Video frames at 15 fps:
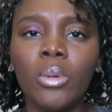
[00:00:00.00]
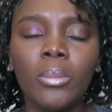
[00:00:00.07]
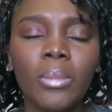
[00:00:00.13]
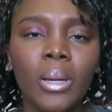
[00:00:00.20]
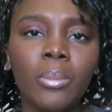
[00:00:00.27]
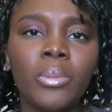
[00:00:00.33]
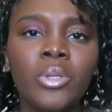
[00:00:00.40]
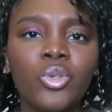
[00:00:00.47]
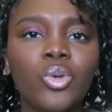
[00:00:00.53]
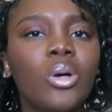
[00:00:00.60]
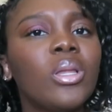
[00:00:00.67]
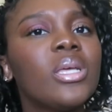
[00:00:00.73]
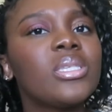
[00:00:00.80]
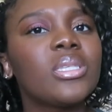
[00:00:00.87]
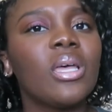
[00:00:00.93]
them up and do
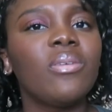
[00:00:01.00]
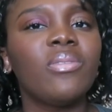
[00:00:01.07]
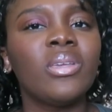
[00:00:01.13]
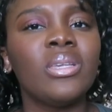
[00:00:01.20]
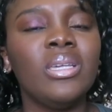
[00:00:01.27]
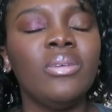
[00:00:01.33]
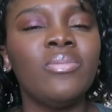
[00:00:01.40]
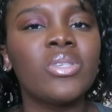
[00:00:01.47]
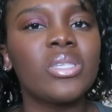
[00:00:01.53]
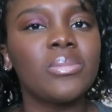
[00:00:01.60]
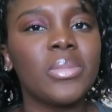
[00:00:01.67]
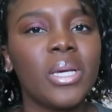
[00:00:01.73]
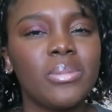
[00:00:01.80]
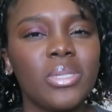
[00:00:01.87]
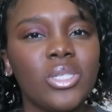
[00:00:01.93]
all that stuff. And even
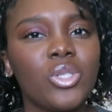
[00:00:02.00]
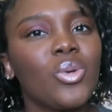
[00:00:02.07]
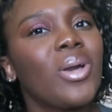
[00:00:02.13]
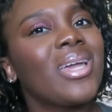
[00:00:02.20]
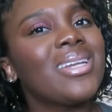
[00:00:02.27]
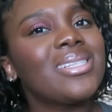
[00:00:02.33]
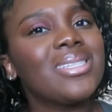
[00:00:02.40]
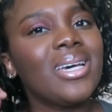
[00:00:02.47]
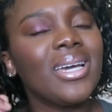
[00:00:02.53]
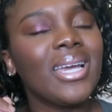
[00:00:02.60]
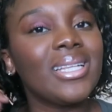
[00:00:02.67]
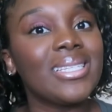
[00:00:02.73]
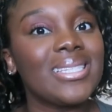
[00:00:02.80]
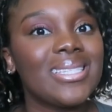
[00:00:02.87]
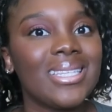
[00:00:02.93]
sometimes they still kind of tug
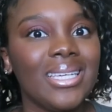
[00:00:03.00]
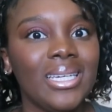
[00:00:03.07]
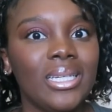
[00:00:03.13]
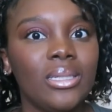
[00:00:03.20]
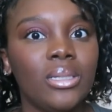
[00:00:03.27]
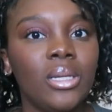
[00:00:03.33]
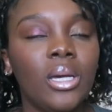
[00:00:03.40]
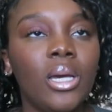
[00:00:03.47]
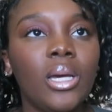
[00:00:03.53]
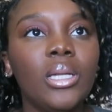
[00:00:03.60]
at the skin.